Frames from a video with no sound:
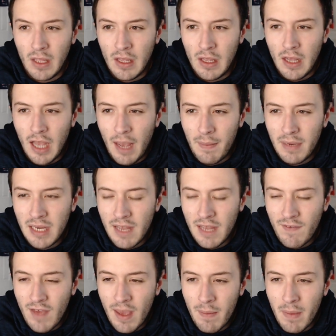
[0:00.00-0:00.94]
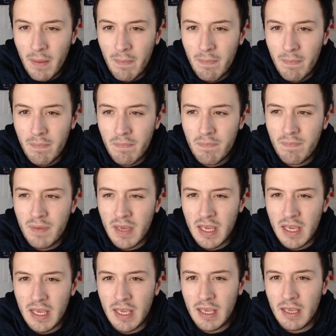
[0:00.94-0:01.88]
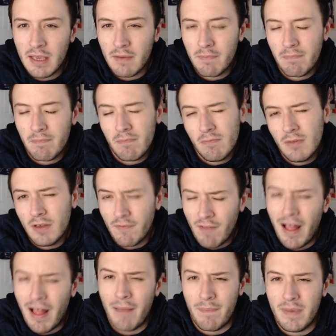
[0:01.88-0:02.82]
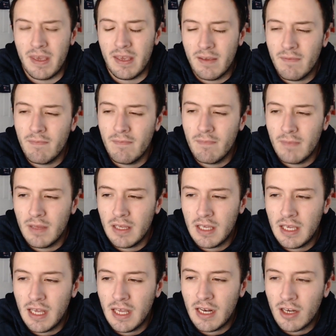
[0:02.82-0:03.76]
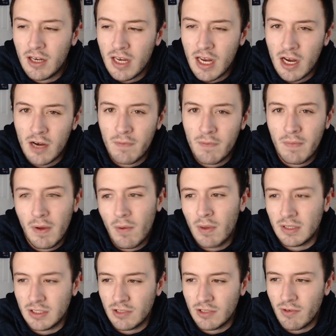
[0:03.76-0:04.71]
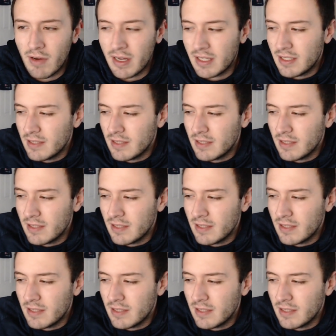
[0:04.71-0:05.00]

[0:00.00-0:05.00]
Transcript: I'm going to give him a B, a flat B. He had a good year, but wasn't great.